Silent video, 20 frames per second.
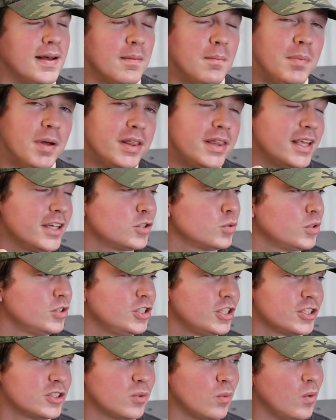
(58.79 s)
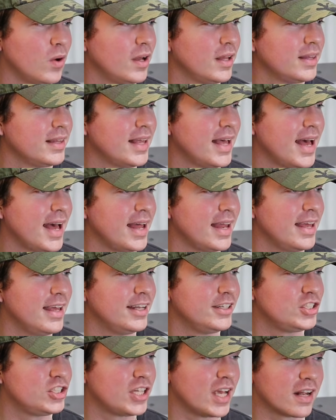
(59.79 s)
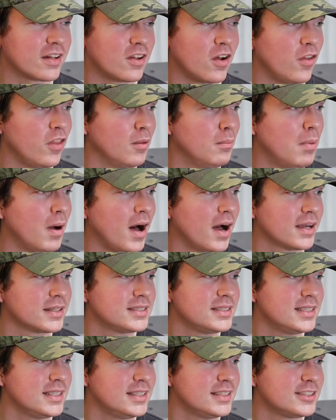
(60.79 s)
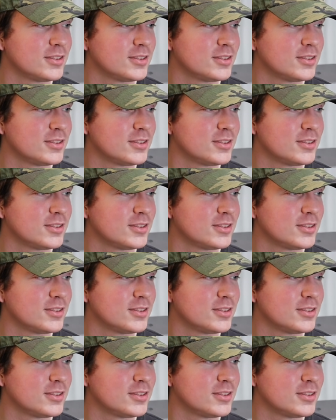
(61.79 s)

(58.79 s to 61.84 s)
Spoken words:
But this was just one that it checked all the boxes,